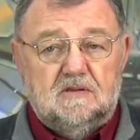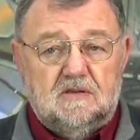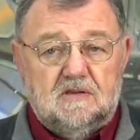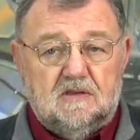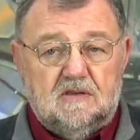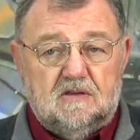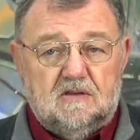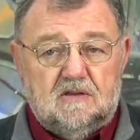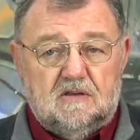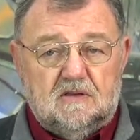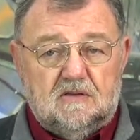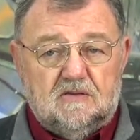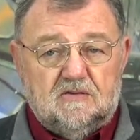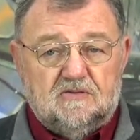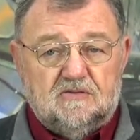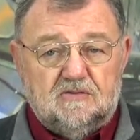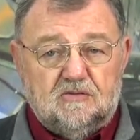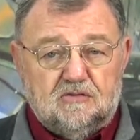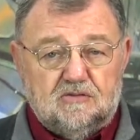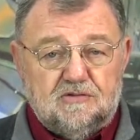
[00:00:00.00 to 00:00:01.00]
which
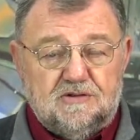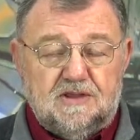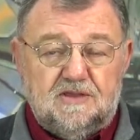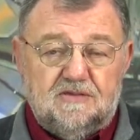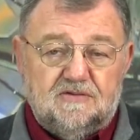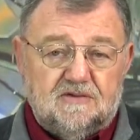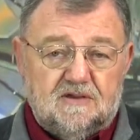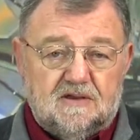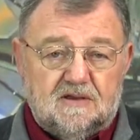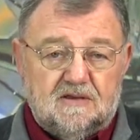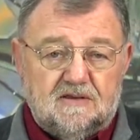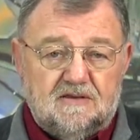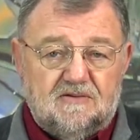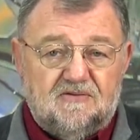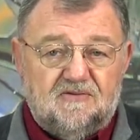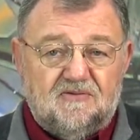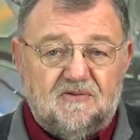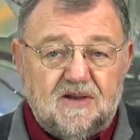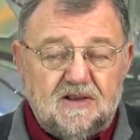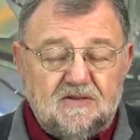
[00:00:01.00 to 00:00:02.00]
pollutes our
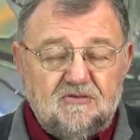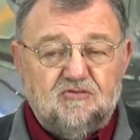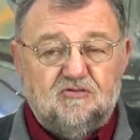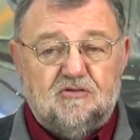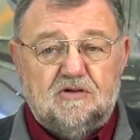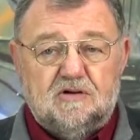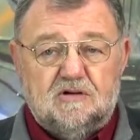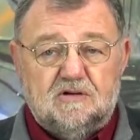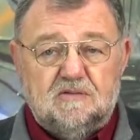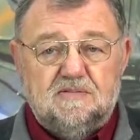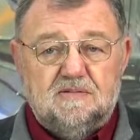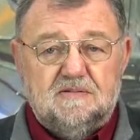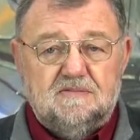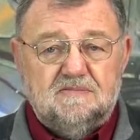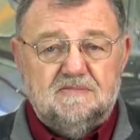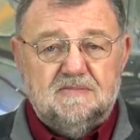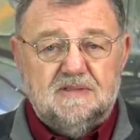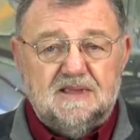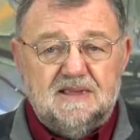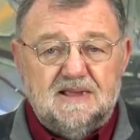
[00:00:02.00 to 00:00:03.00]
environment,
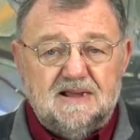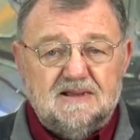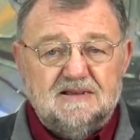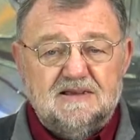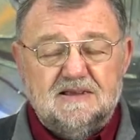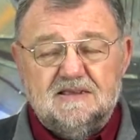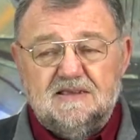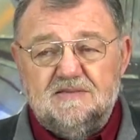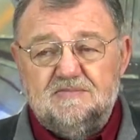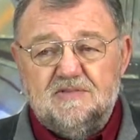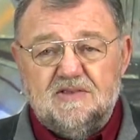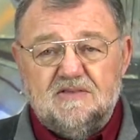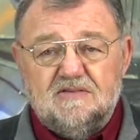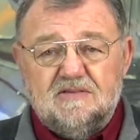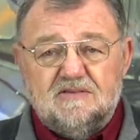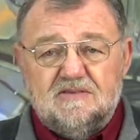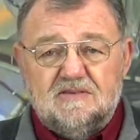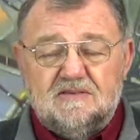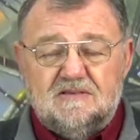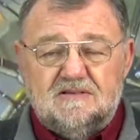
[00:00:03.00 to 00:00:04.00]
but mostly
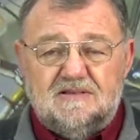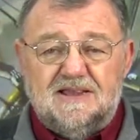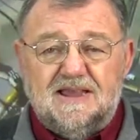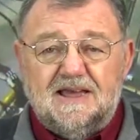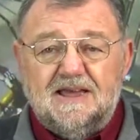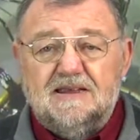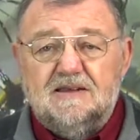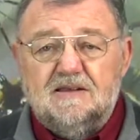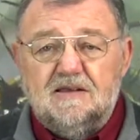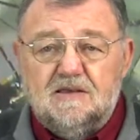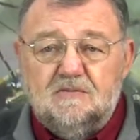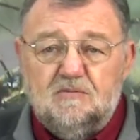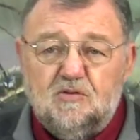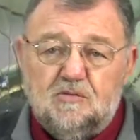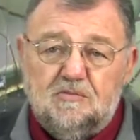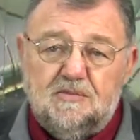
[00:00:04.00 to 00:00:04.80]
we humans.